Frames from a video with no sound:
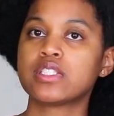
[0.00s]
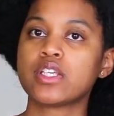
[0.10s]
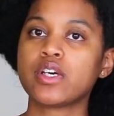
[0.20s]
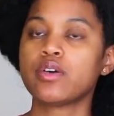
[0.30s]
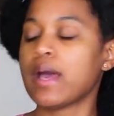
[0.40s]

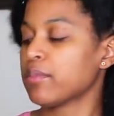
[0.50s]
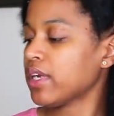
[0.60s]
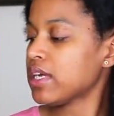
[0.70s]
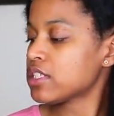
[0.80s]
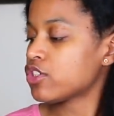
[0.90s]
So I'm
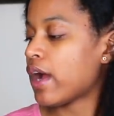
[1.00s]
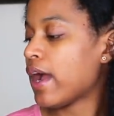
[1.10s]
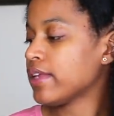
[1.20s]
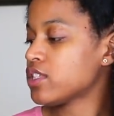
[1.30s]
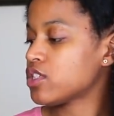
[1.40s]
gonna
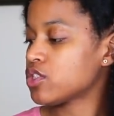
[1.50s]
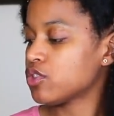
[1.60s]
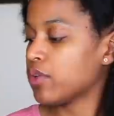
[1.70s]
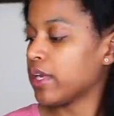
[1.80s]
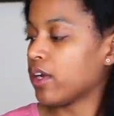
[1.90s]
try to
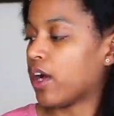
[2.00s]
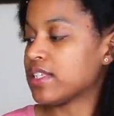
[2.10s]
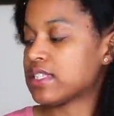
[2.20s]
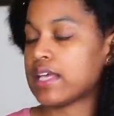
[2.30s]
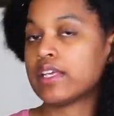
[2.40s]
do it on
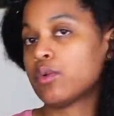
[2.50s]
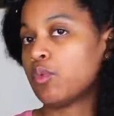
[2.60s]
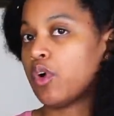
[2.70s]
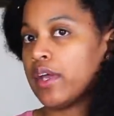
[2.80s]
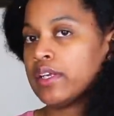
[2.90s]
setting
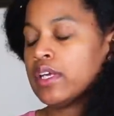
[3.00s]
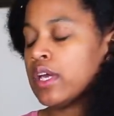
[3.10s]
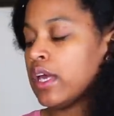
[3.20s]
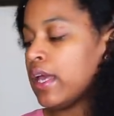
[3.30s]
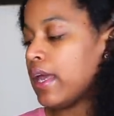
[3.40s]
one
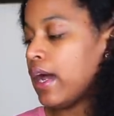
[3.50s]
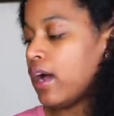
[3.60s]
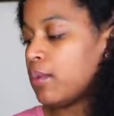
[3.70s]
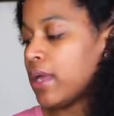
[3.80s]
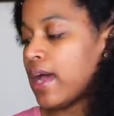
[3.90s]

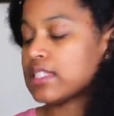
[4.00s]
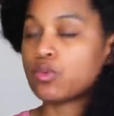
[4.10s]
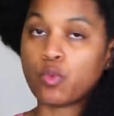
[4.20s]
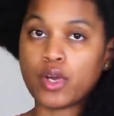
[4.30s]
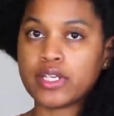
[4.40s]
um, it has
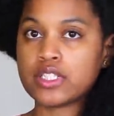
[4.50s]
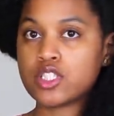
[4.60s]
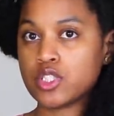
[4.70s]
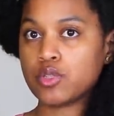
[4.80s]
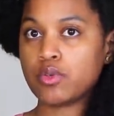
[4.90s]
one and
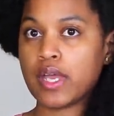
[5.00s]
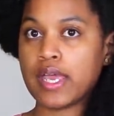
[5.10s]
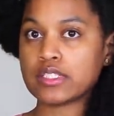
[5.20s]
two.